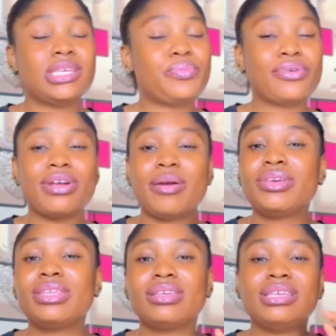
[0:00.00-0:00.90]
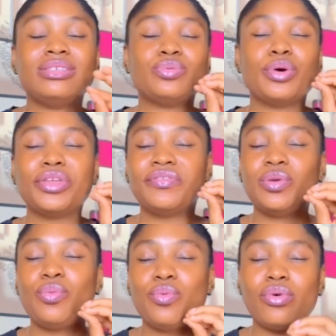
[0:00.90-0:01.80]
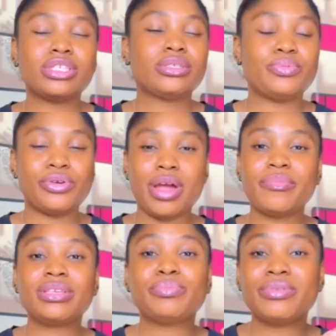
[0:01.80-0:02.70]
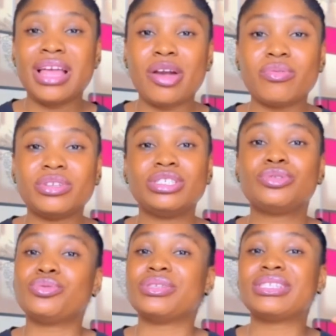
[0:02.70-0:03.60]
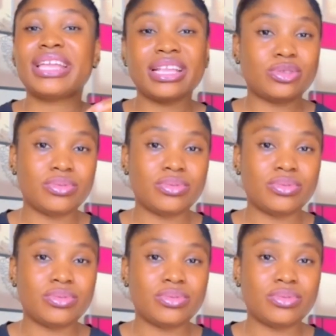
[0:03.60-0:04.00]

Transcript: C programming is one of the worst programming languages to start